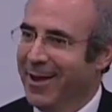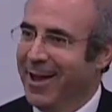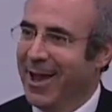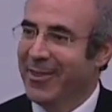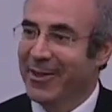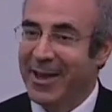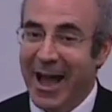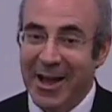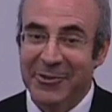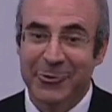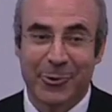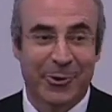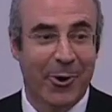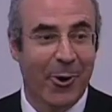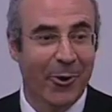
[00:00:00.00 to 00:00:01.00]
And the guys
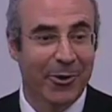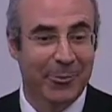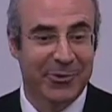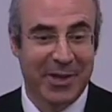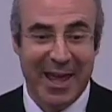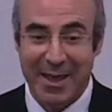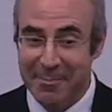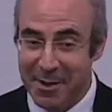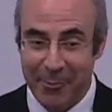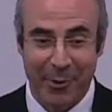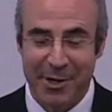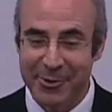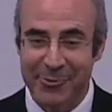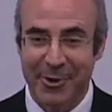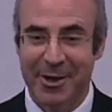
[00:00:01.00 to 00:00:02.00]
who had called him said, Edmond,
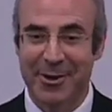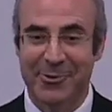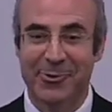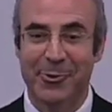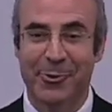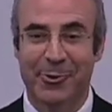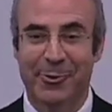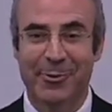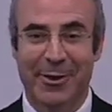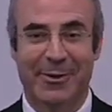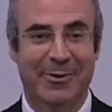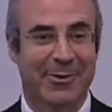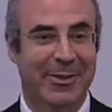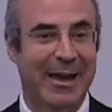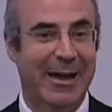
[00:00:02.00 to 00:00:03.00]
what are you trying to do? You're,
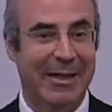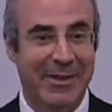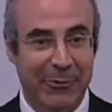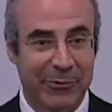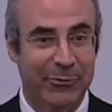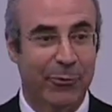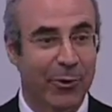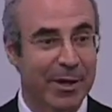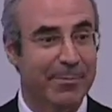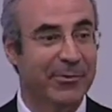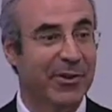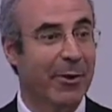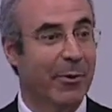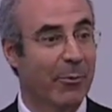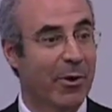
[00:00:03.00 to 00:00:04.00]
that was forty
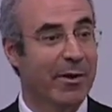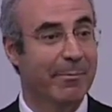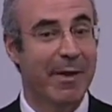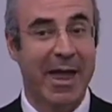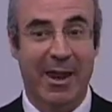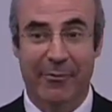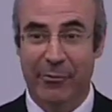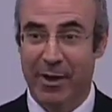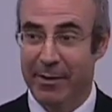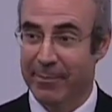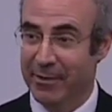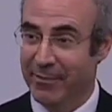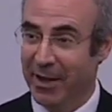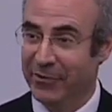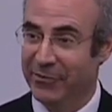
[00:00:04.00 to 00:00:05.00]
percent we would have made if we had
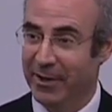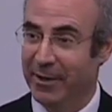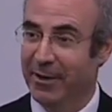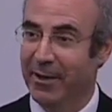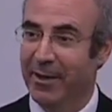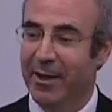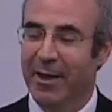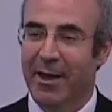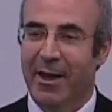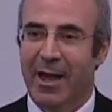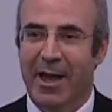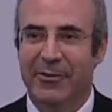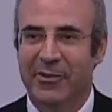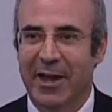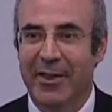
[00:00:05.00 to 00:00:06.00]
invested.
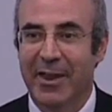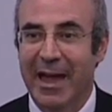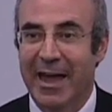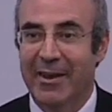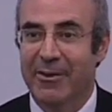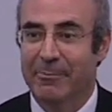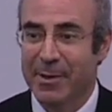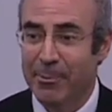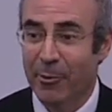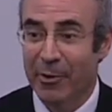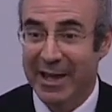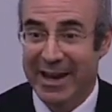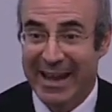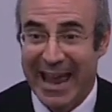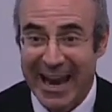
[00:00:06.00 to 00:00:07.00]
And, and, and people were
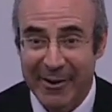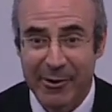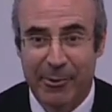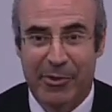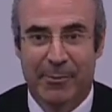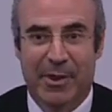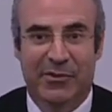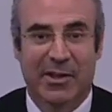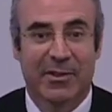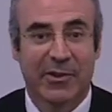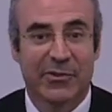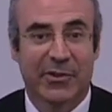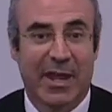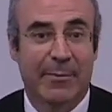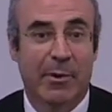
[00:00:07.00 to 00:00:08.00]
getting angry with him. They said,
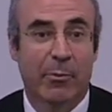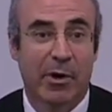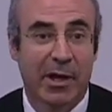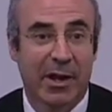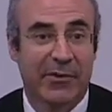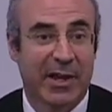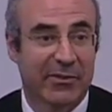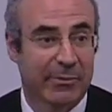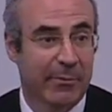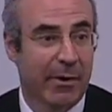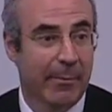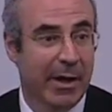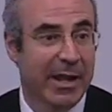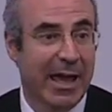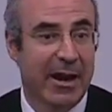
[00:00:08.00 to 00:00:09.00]
listen, Edmond, we're going to take some of our
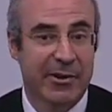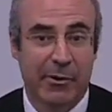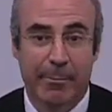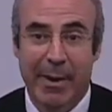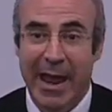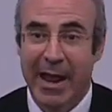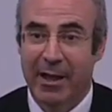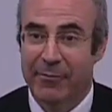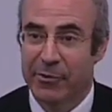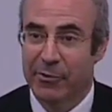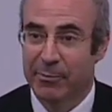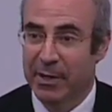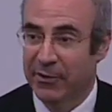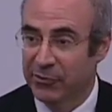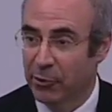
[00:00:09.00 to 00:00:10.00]
money out of your bank if
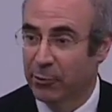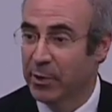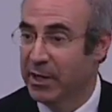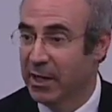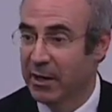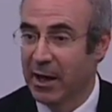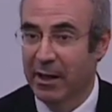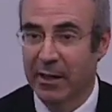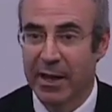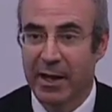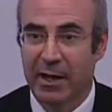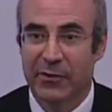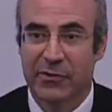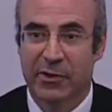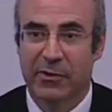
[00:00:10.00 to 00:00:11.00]
you're being so greedy and not
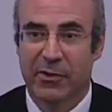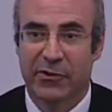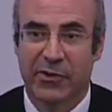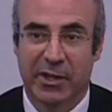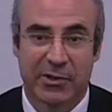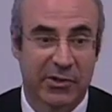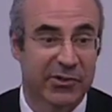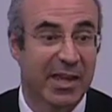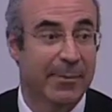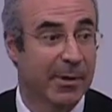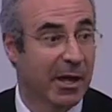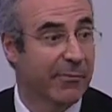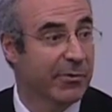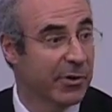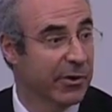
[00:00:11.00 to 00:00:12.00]
letting us into this thing, just
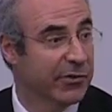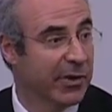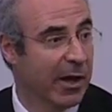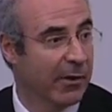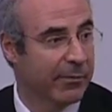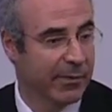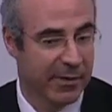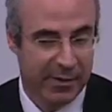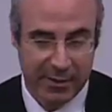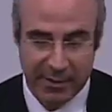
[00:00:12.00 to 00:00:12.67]
keeping it for yourself.